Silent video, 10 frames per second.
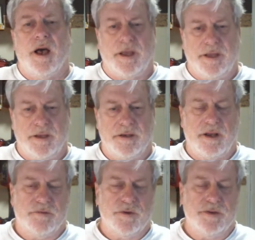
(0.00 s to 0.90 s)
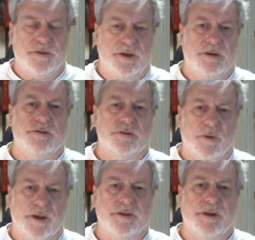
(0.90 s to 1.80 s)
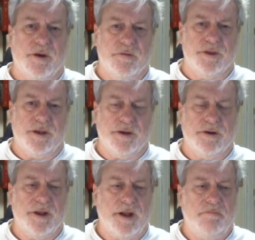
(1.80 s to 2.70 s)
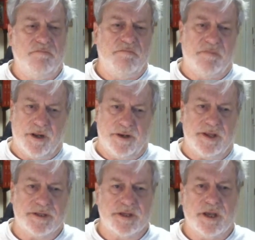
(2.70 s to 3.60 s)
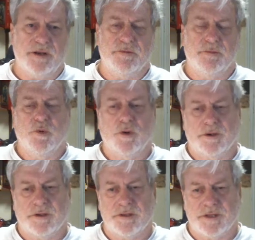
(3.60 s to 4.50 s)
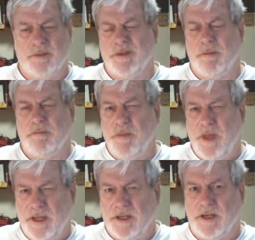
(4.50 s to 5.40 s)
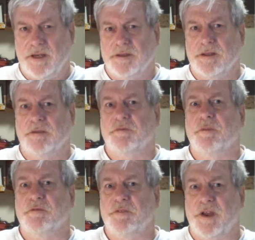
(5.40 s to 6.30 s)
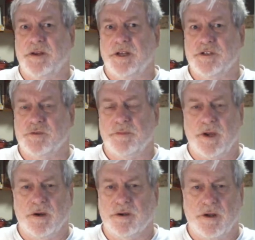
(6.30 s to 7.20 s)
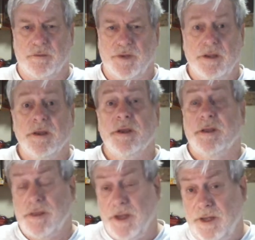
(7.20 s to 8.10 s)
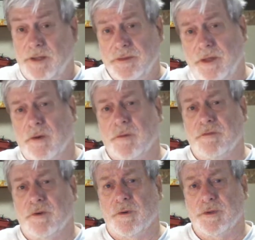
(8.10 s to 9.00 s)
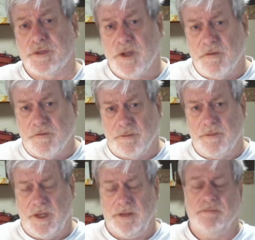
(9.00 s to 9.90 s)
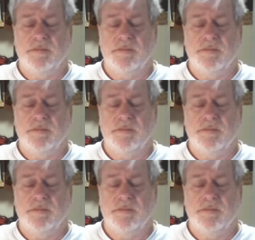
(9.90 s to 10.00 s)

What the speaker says: I get everything directly over the internet. And that's kind of important because I'm not making anything from a foundation repair company. They get their referrals from me.